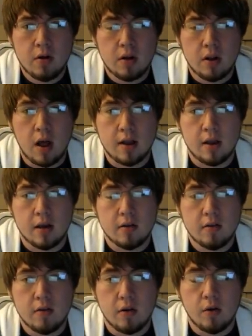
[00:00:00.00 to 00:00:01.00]
Lagia.
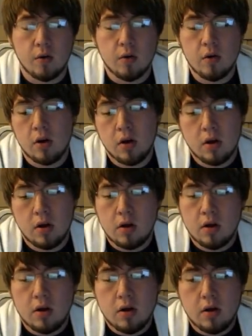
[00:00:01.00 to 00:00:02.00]
So
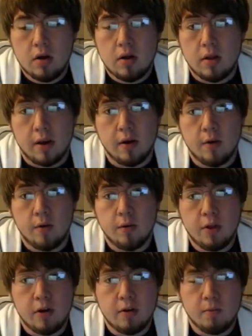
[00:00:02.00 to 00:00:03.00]
they go
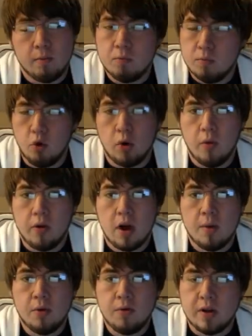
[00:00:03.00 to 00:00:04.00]
with their normal
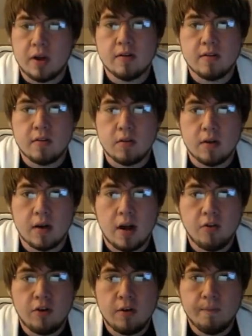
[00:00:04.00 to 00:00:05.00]
combo, Venus and
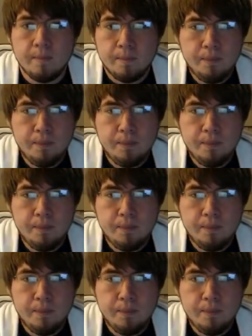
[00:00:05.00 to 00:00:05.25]
Gachi.